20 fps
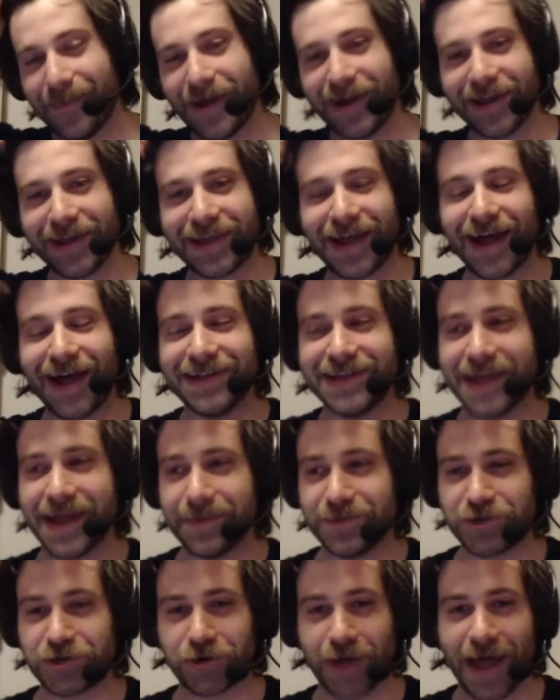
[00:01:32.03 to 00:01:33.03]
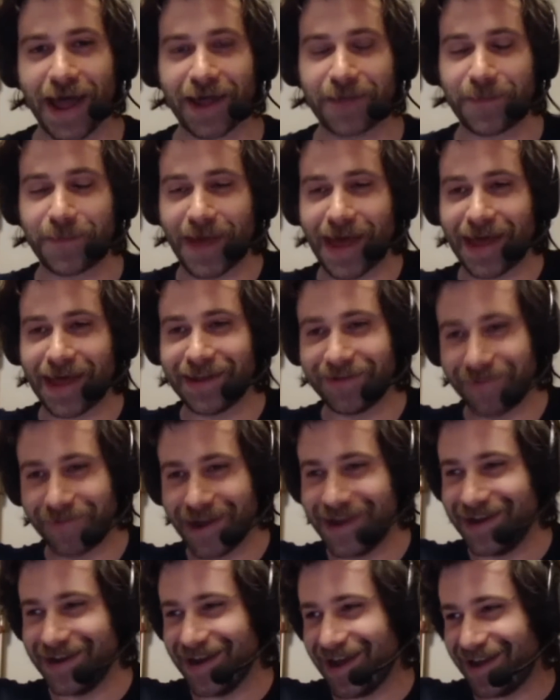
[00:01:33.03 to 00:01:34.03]
on a goddamn trackpad
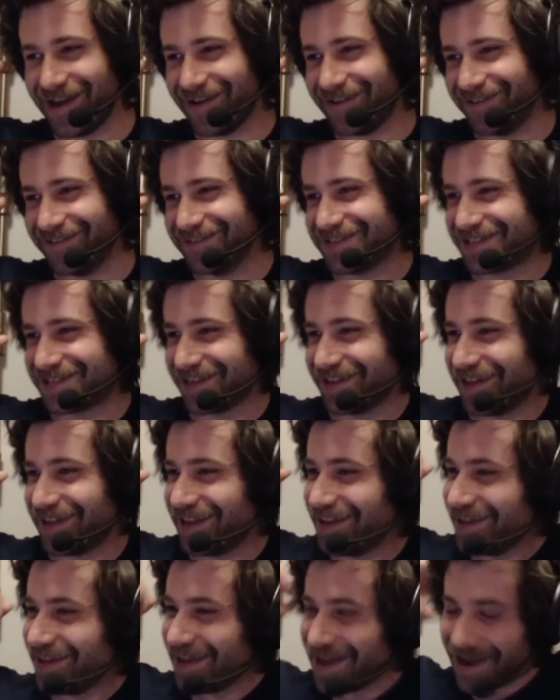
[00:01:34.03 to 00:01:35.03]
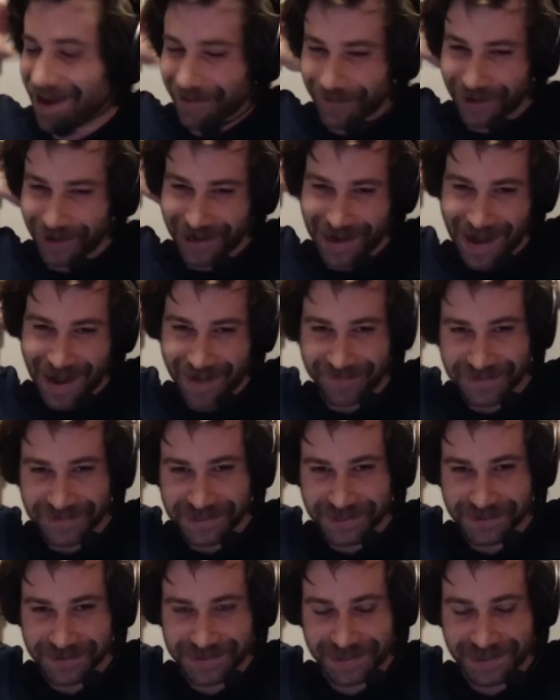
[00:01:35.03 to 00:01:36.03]
right now. So look, we're gonna have to
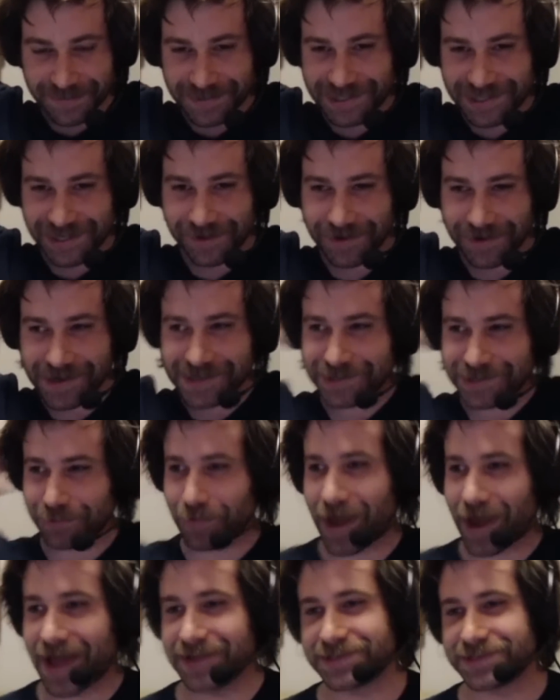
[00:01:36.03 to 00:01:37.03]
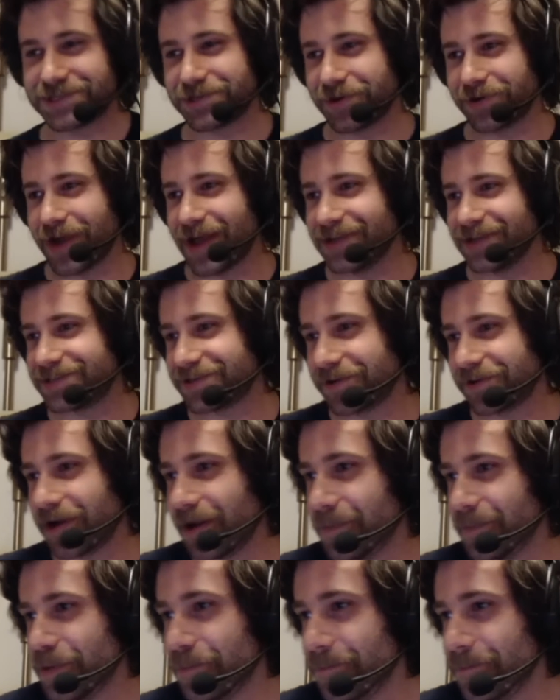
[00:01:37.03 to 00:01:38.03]
do some serious rat strats, or
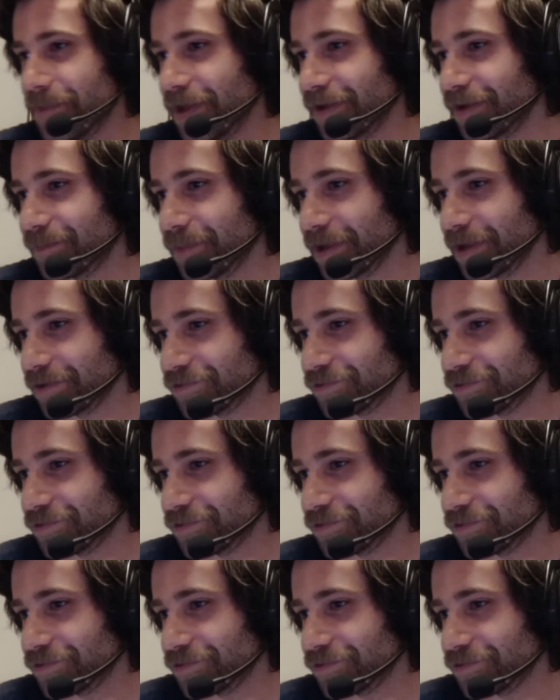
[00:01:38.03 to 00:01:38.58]
I'm in big big